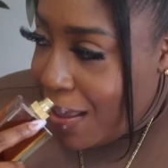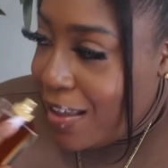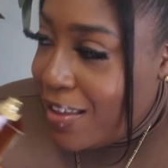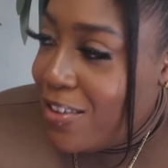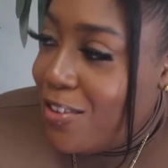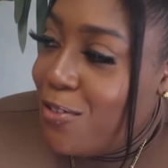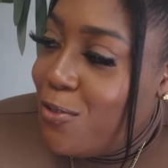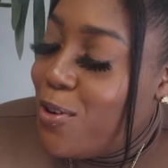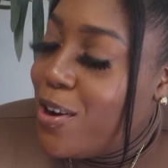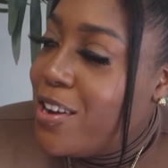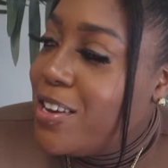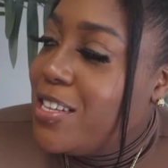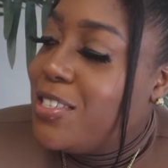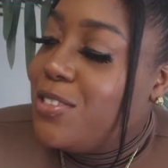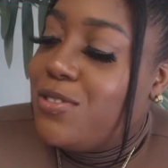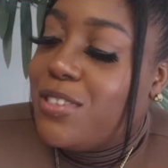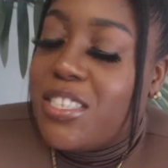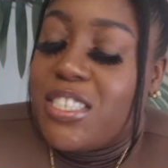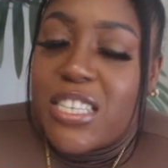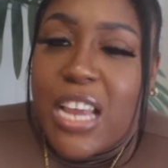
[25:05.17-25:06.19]
you wear this
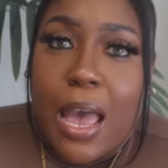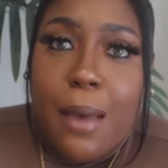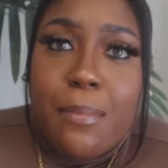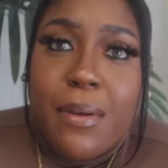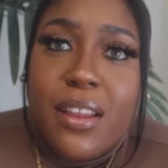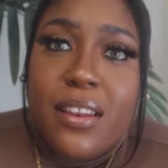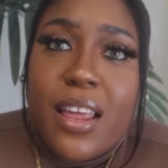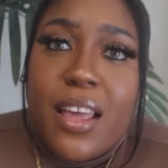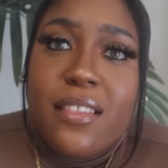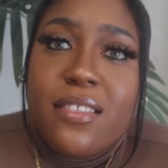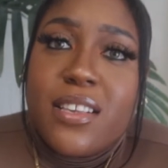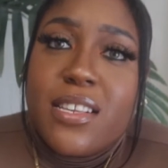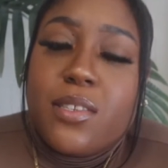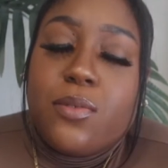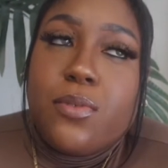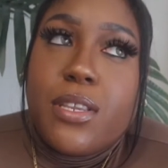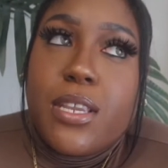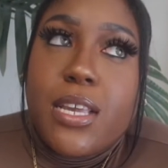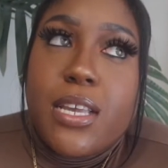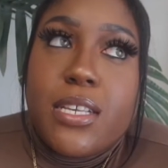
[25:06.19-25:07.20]
on a shopping date. This
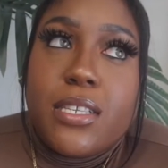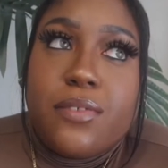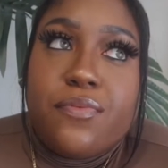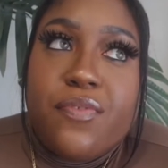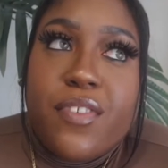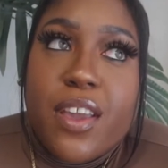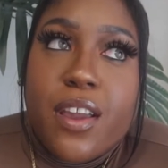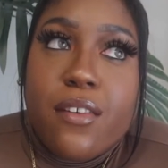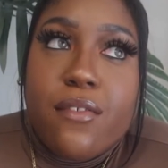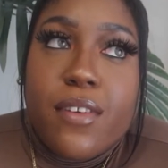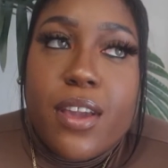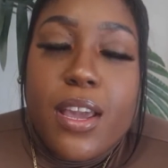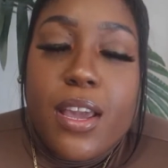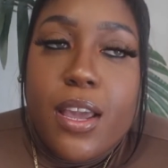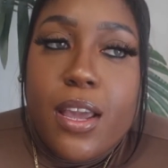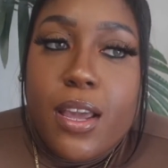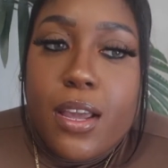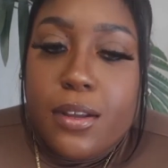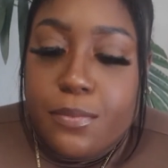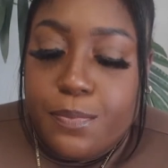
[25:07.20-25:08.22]
one is
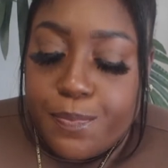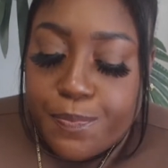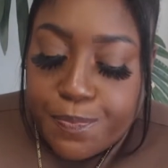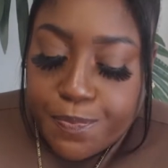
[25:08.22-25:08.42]
very,